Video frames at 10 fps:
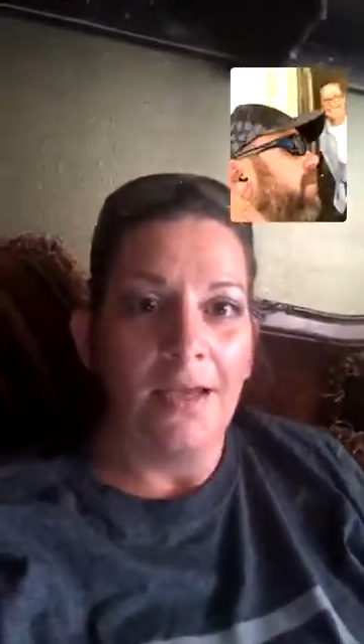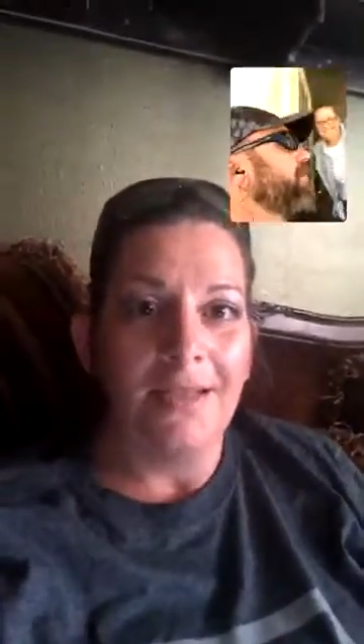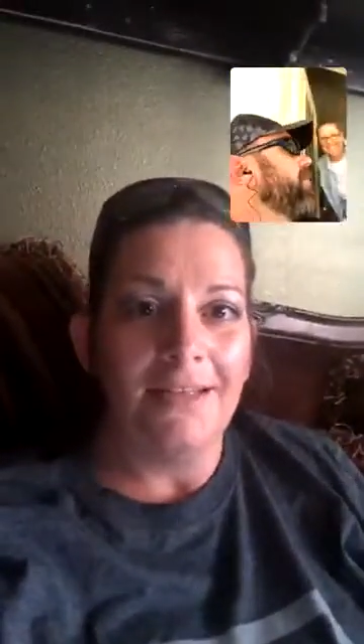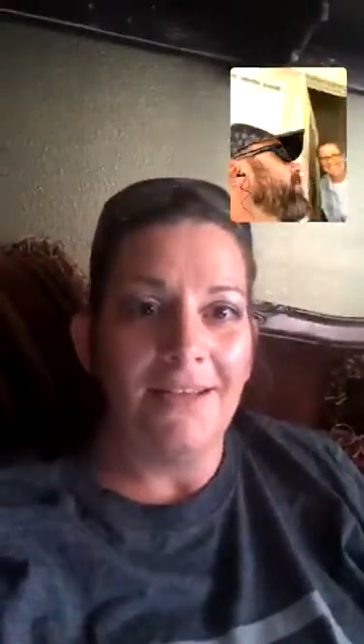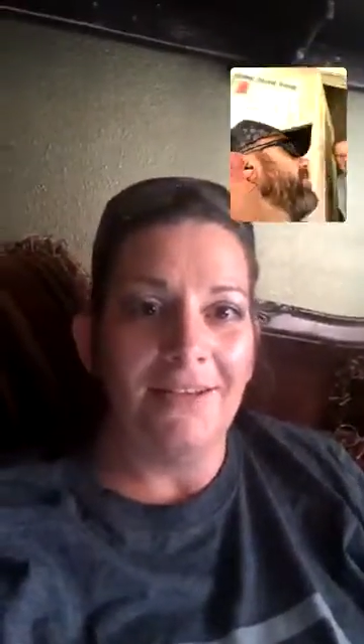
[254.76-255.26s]

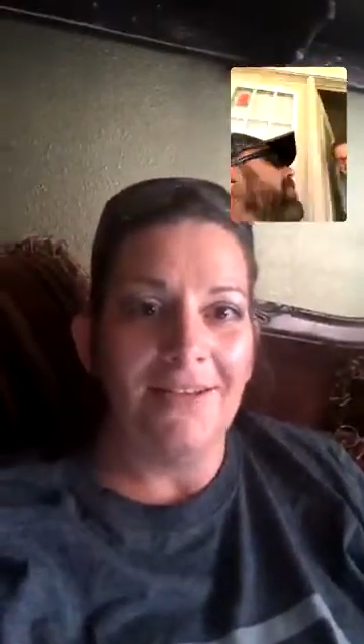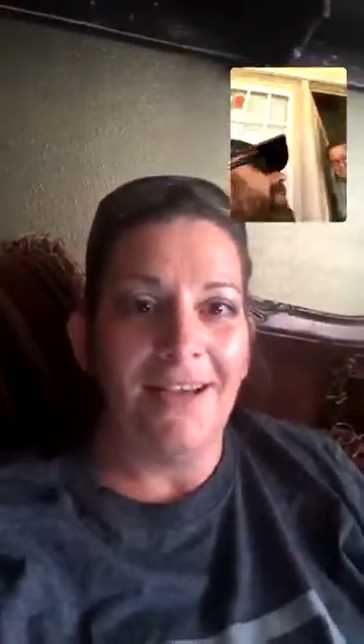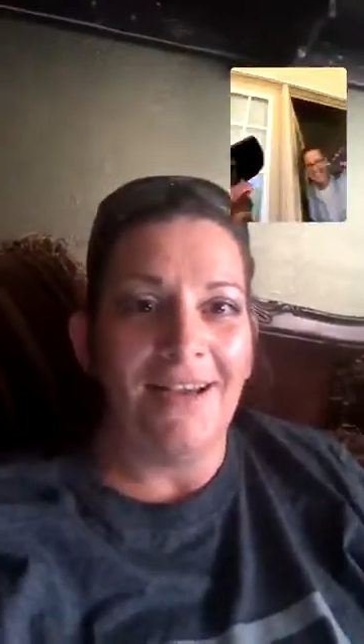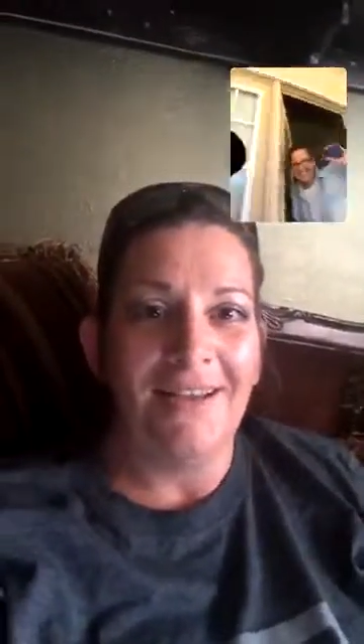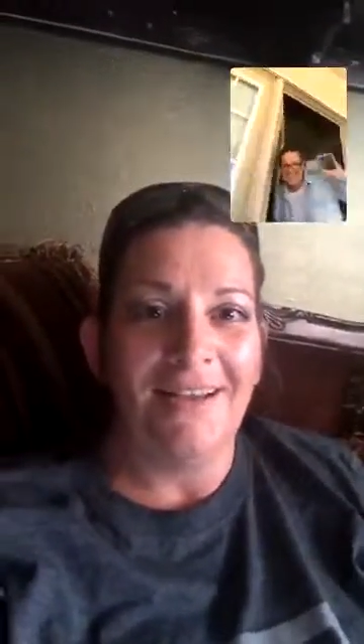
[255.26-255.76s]
can hear
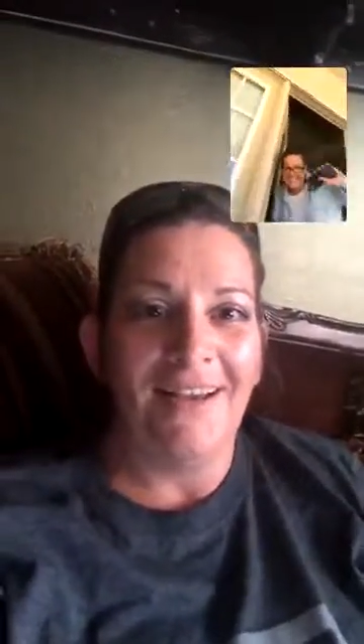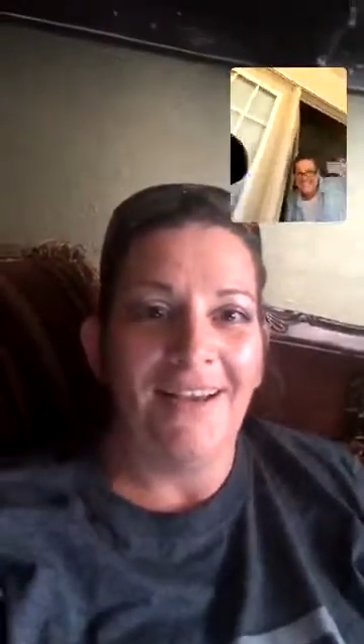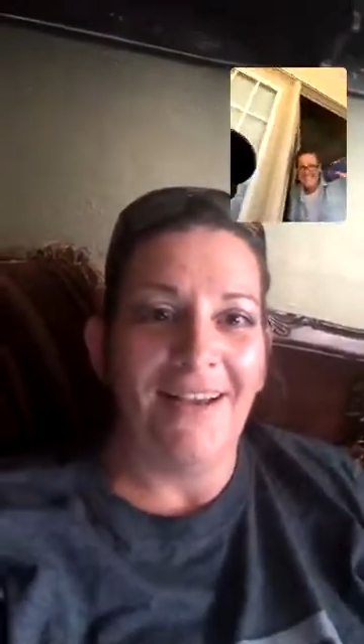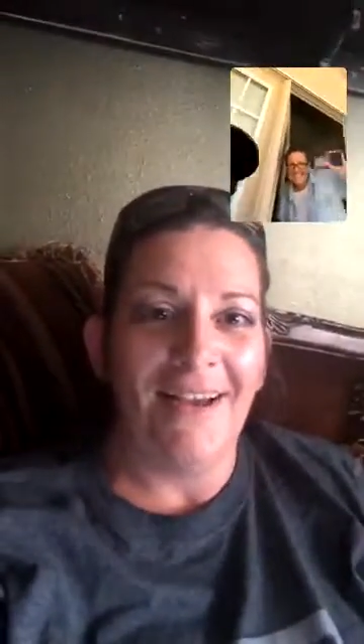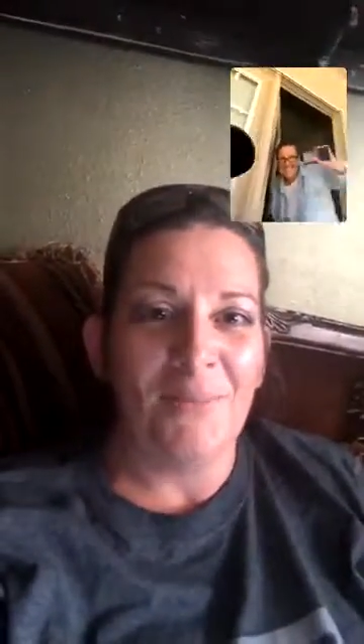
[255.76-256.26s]
ya.
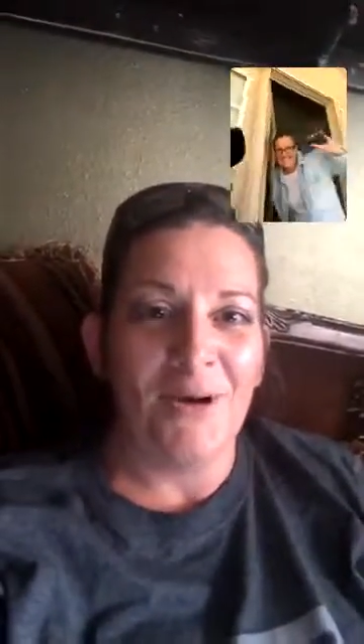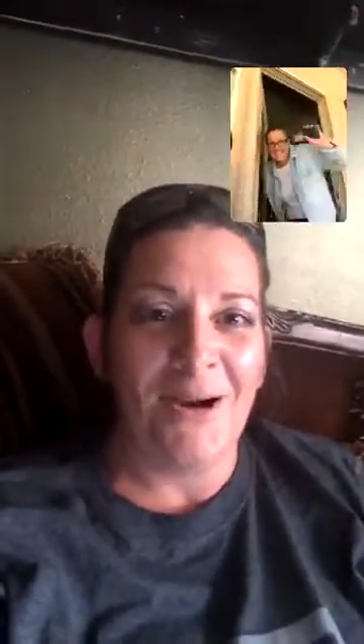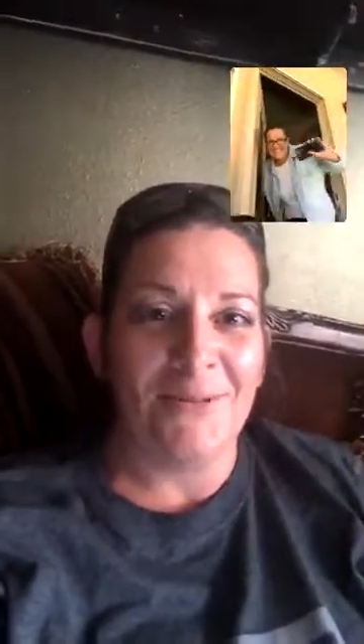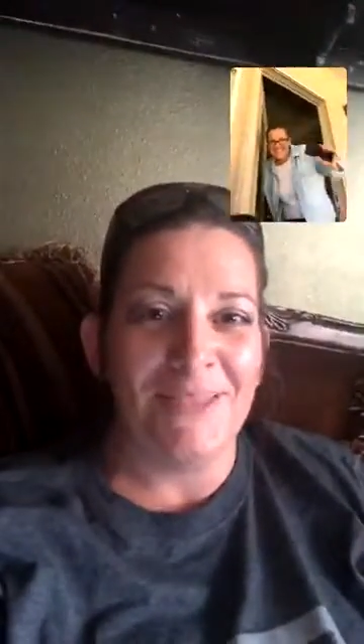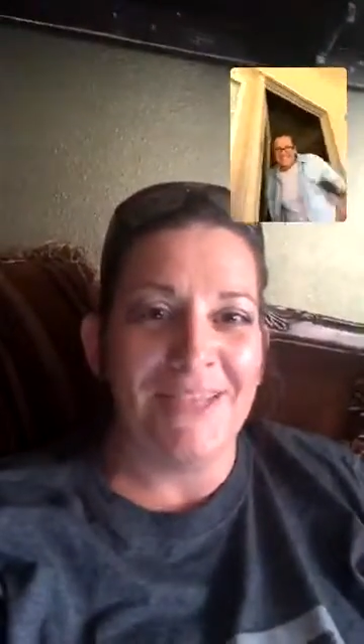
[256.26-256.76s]
Hi,
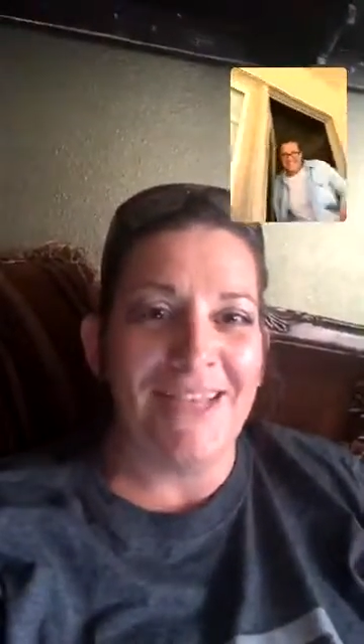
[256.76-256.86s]
Barbie.